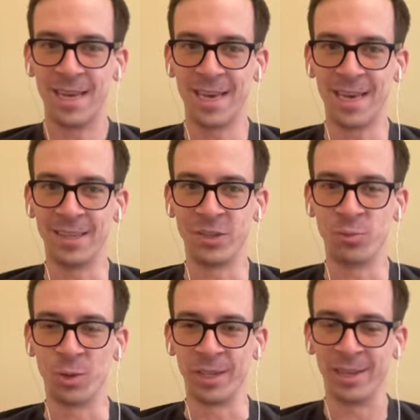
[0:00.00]

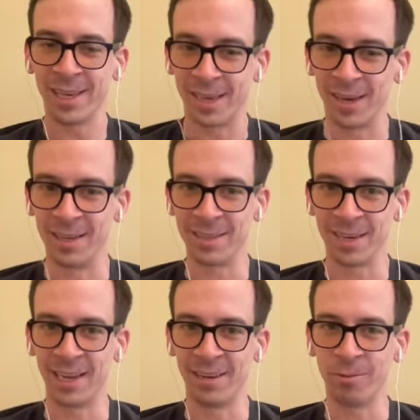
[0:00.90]
is ridiculous.
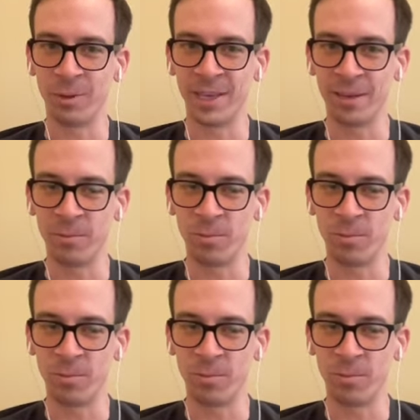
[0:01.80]
Like we